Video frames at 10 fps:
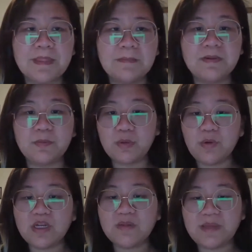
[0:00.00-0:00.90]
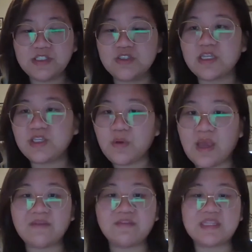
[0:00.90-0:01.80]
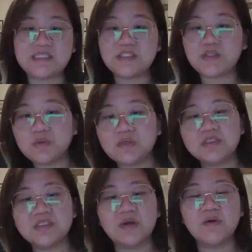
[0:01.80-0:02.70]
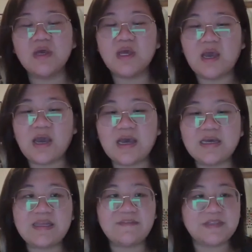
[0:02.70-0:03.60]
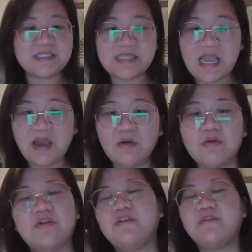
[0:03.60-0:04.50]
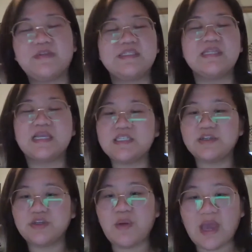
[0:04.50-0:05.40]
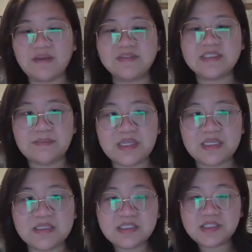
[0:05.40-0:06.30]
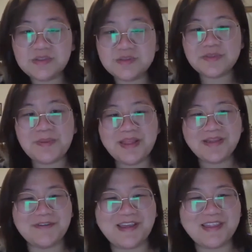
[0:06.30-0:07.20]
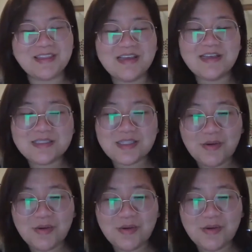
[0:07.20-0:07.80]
But we want to make sure that you have this tool. So if it's now or if it's next year, you have something to use to plan with. So